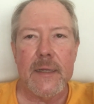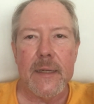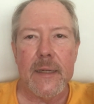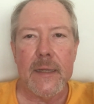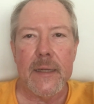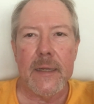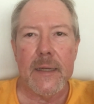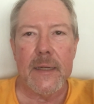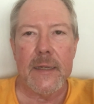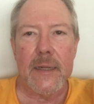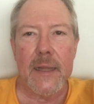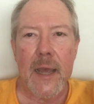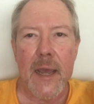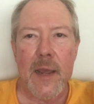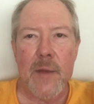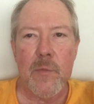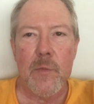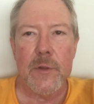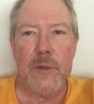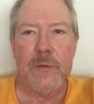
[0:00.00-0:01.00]
It
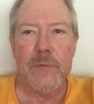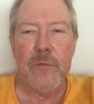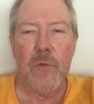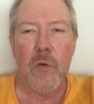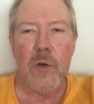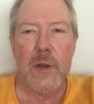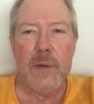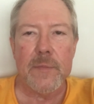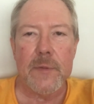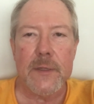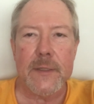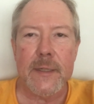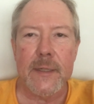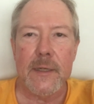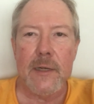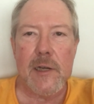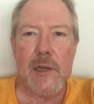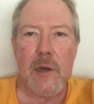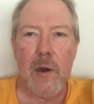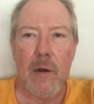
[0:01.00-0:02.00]
came with a
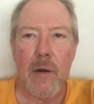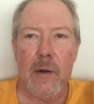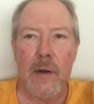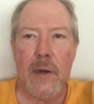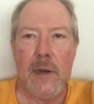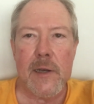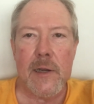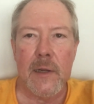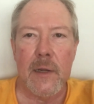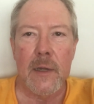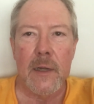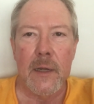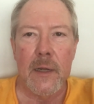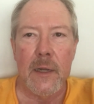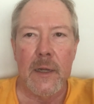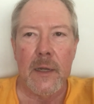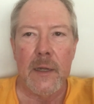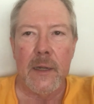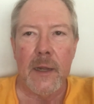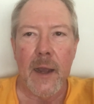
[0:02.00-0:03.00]
40% charge.
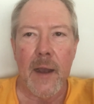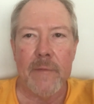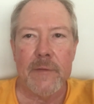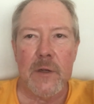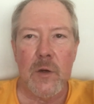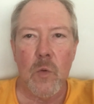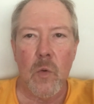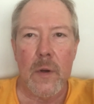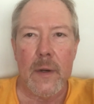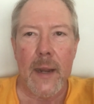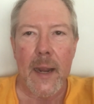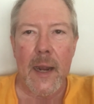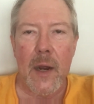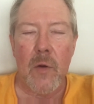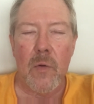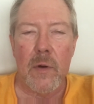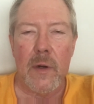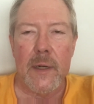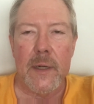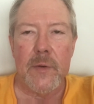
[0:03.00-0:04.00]
After 1
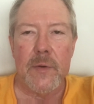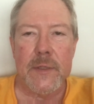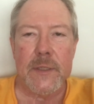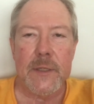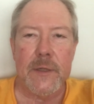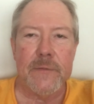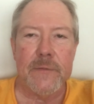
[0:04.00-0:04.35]
hour, it was at